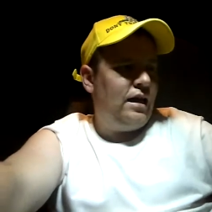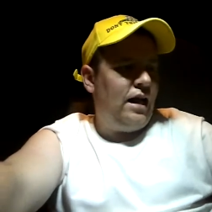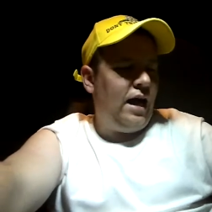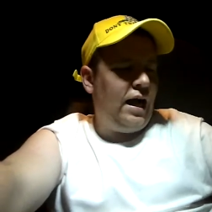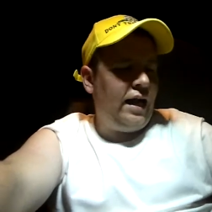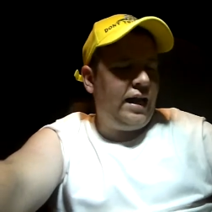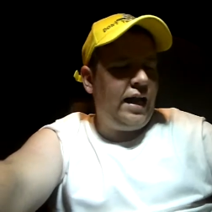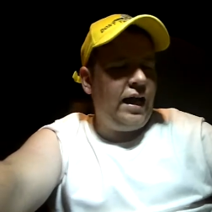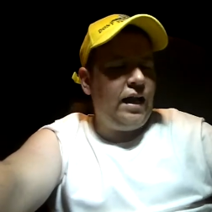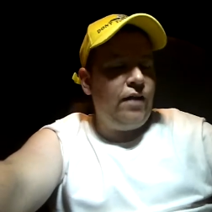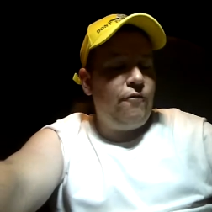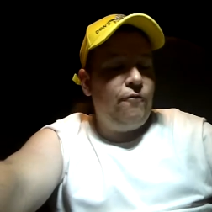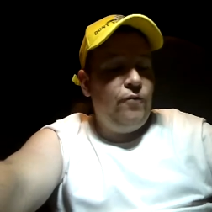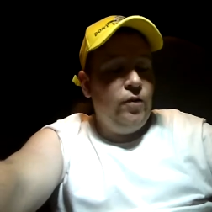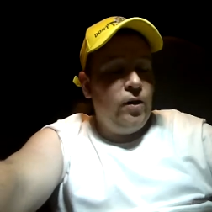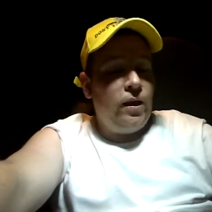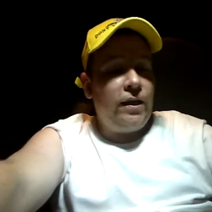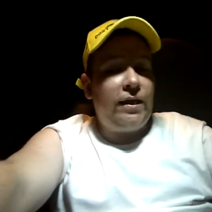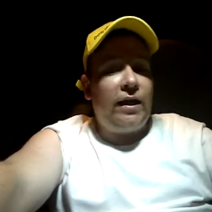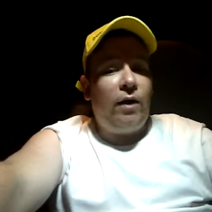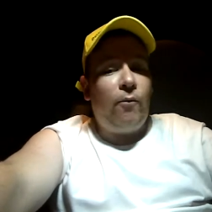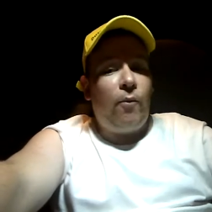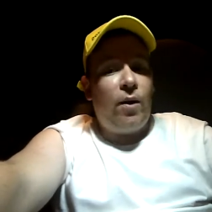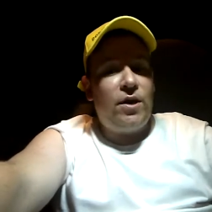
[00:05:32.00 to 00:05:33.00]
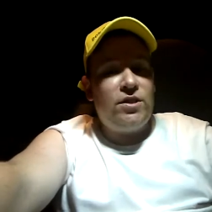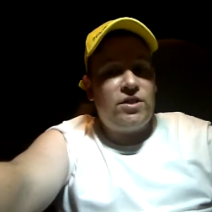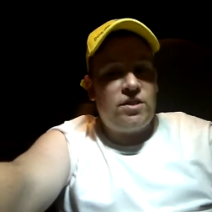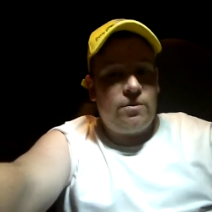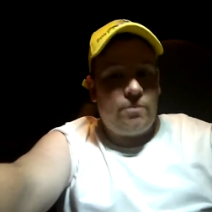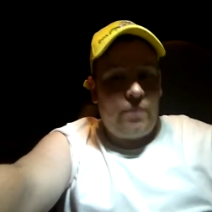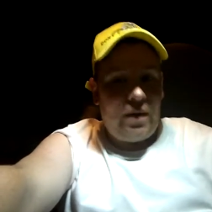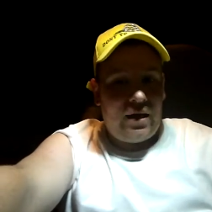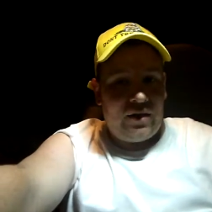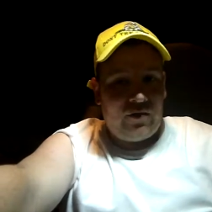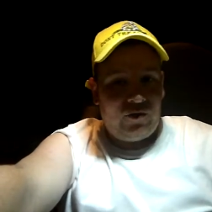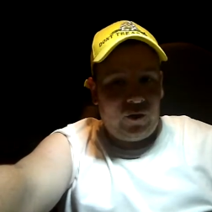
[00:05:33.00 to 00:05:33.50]
I kind of feel like I wasted
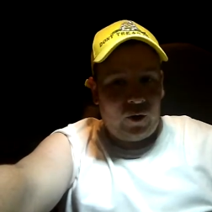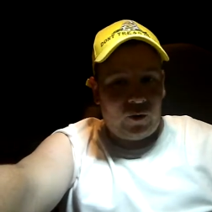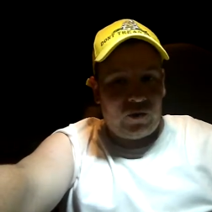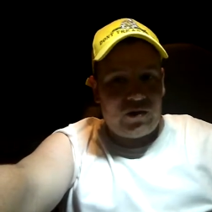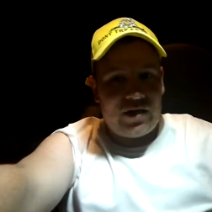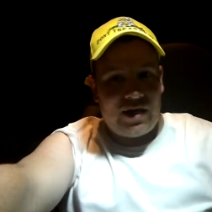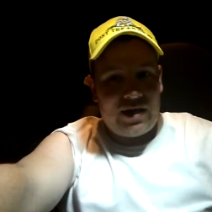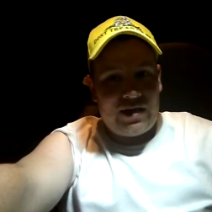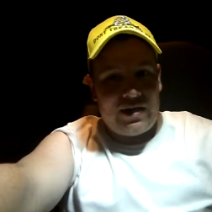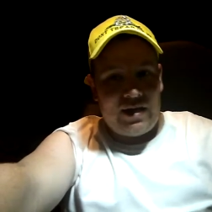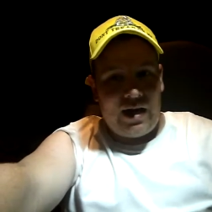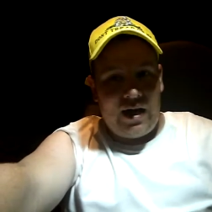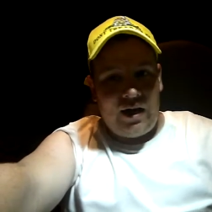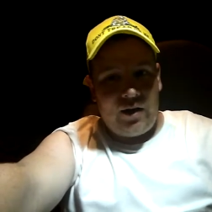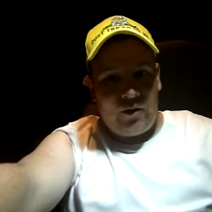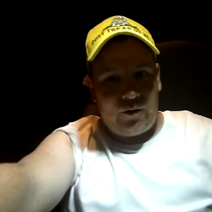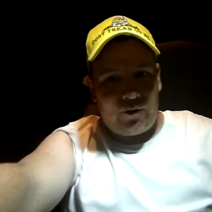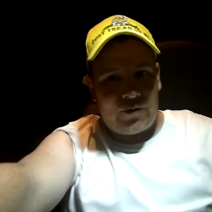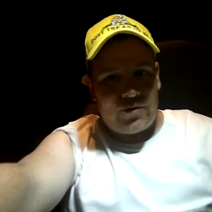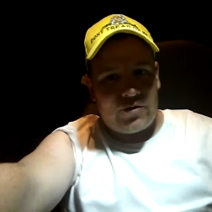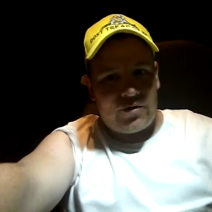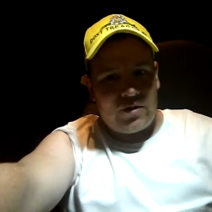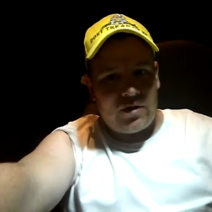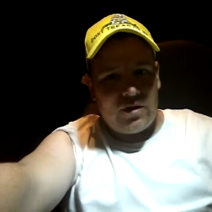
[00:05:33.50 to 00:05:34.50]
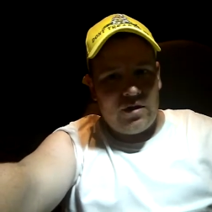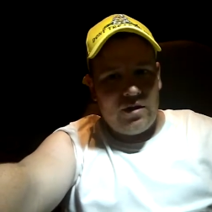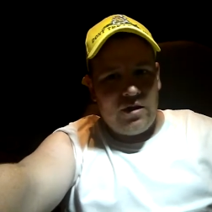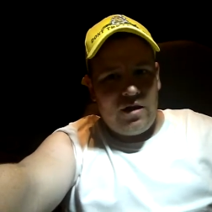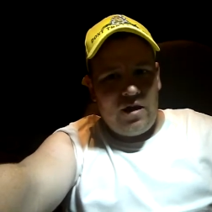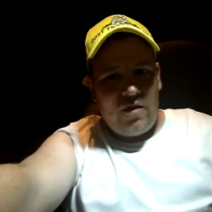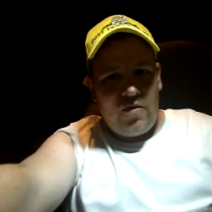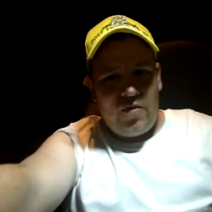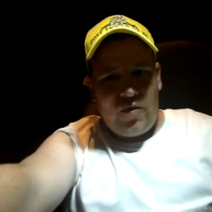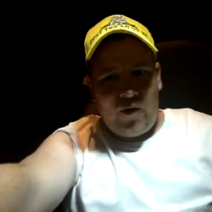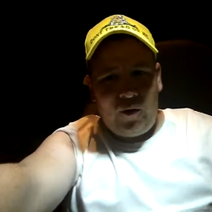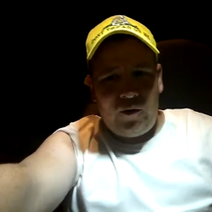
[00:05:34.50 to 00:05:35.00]
my thirteen dollars,
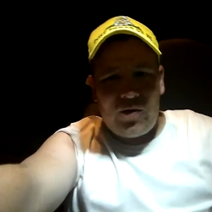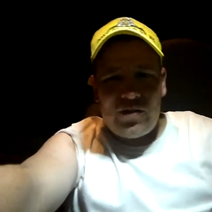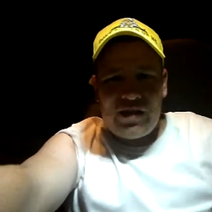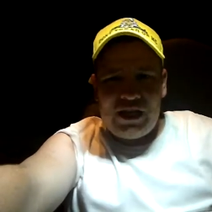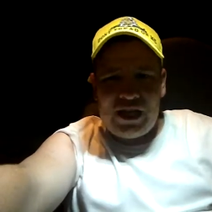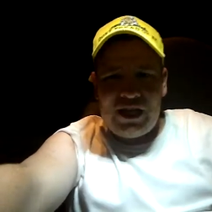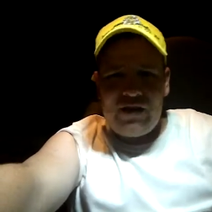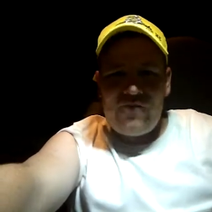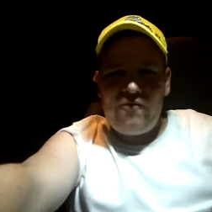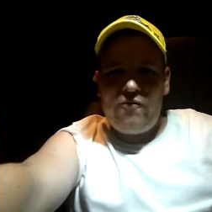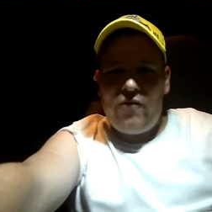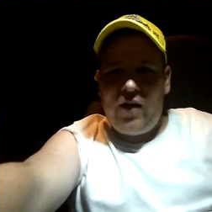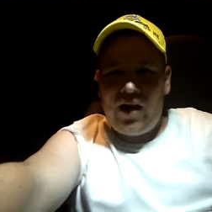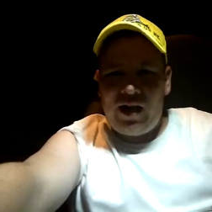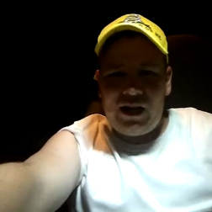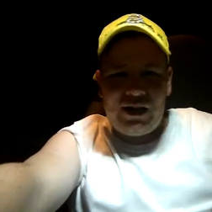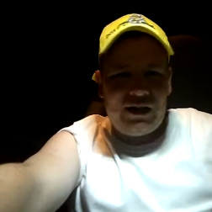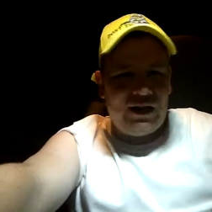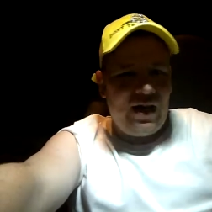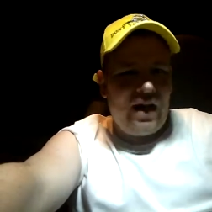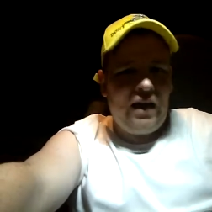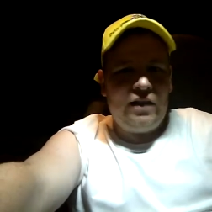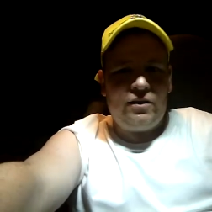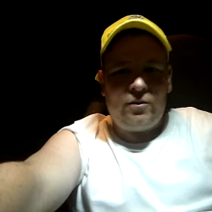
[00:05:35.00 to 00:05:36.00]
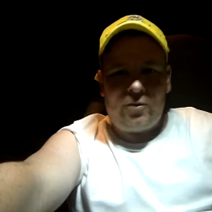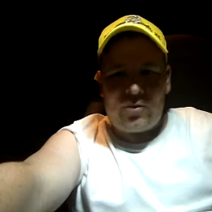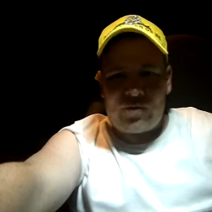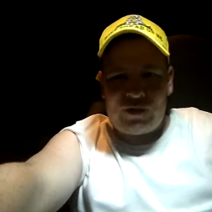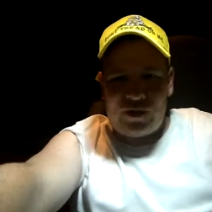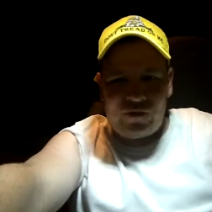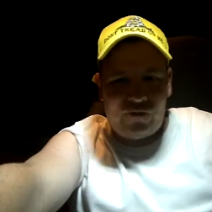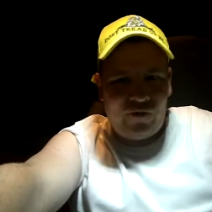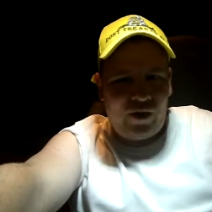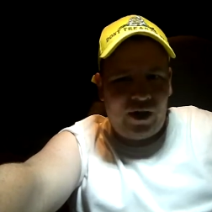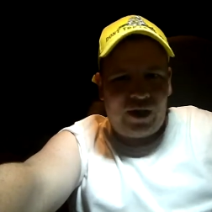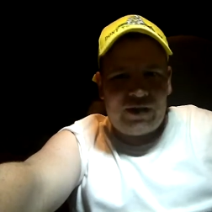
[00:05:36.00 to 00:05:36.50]
thirteen fucking dollars
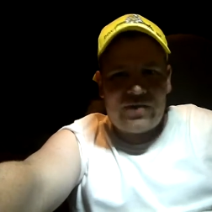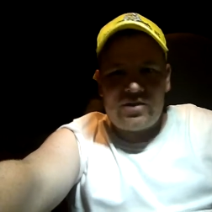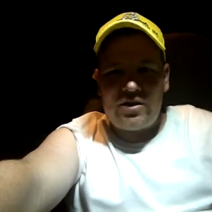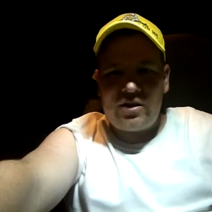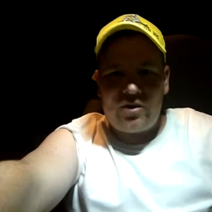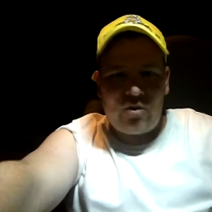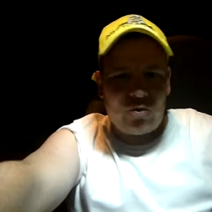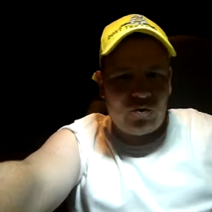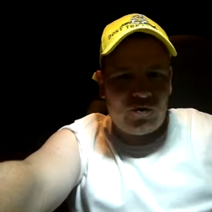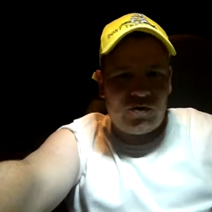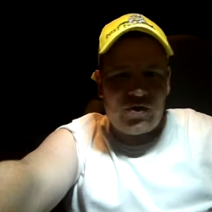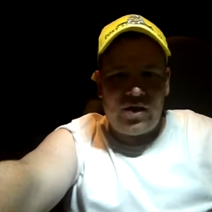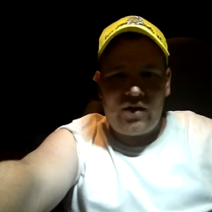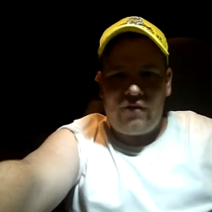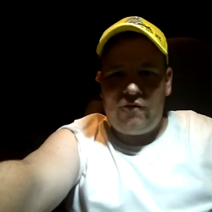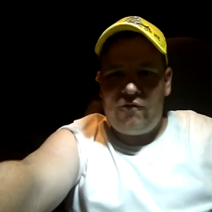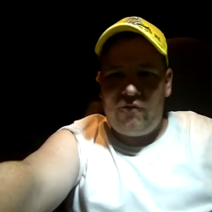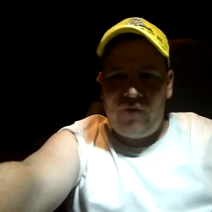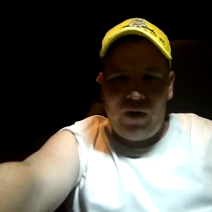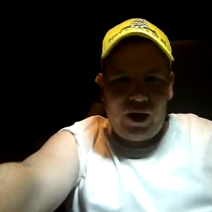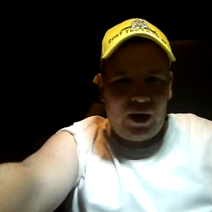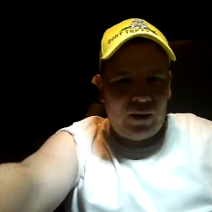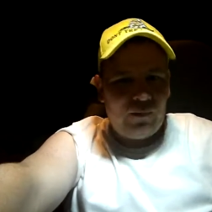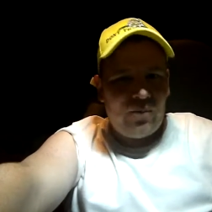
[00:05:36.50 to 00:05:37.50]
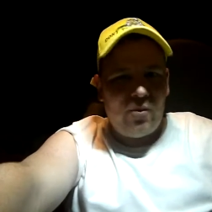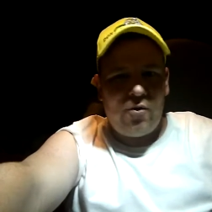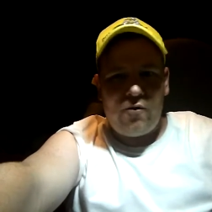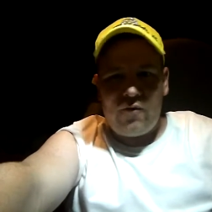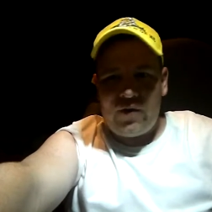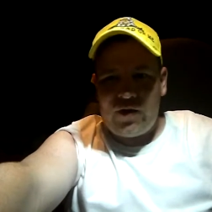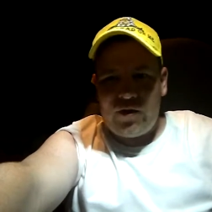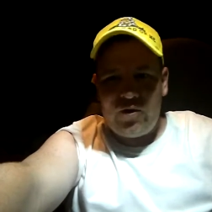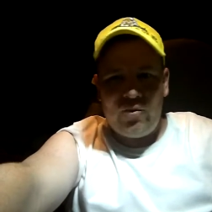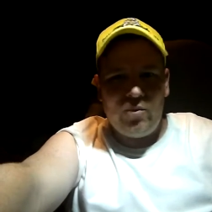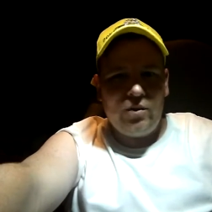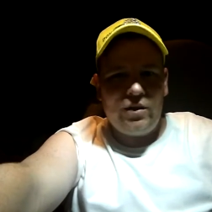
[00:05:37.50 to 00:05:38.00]
in Vegas to go see a fucking
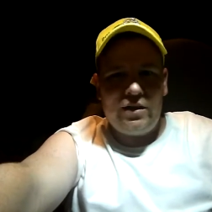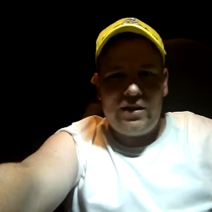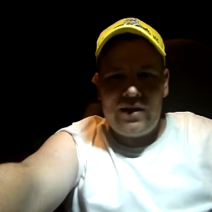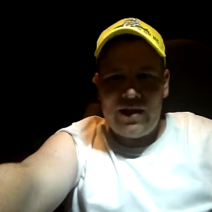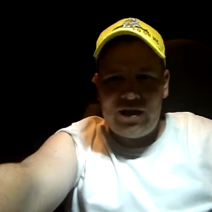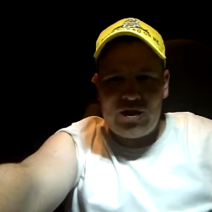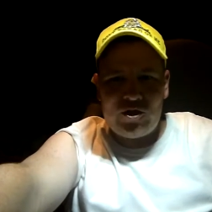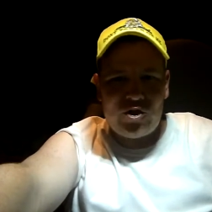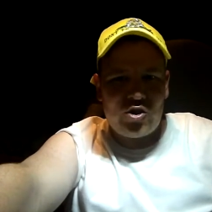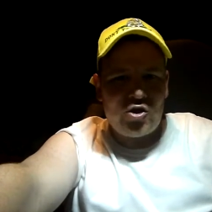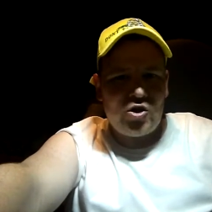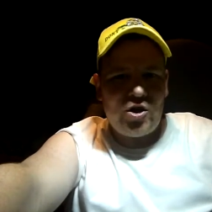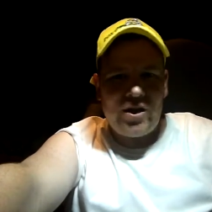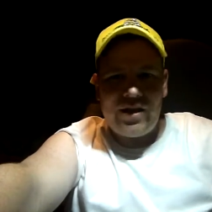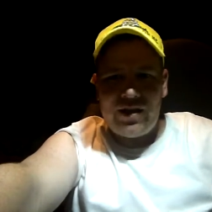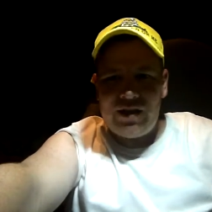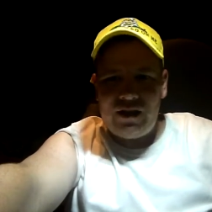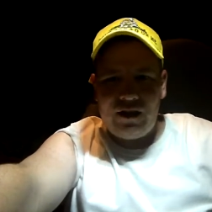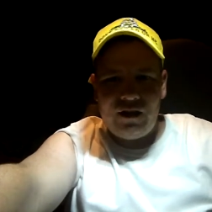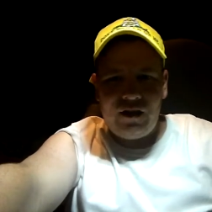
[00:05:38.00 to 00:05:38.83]
movie. You believe that shit?